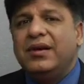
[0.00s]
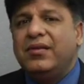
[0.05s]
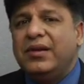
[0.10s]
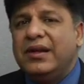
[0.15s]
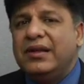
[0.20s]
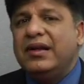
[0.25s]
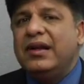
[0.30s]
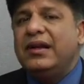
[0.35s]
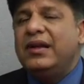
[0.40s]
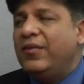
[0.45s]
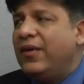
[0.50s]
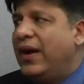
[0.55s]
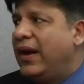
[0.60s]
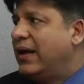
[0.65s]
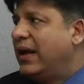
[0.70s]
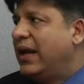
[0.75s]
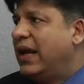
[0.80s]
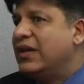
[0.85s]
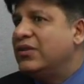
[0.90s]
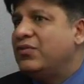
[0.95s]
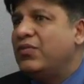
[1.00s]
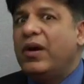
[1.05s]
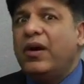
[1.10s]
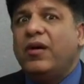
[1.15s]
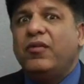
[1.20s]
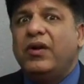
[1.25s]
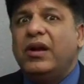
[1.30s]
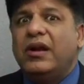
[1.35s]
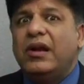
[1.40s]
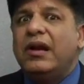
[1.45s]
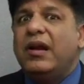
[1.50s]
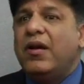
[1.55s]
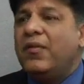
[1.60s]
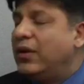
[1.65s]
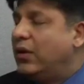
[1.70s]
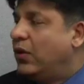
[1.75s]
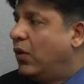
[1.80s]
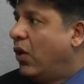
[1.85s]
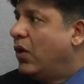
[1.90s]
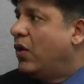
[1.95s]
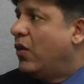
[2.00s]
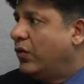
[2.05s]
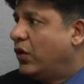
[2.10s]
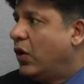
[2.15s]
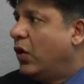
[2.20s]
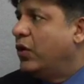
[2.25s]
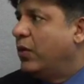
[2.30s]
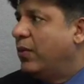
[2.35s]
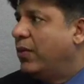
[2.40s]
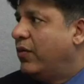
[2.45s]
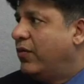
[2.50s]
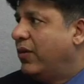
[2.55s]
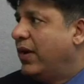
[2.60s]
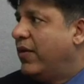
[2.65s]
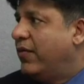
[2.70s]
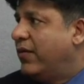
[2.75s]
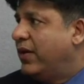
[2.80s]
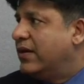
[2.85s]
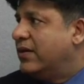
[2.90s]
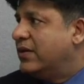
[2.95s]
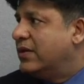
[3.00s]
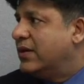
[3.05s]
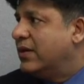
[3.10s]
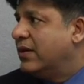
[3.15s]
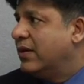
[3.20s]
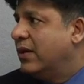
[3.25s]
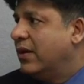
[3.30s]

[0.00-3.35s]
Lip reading: recently we had a case wherein we didn't have a lot of documentary evidence,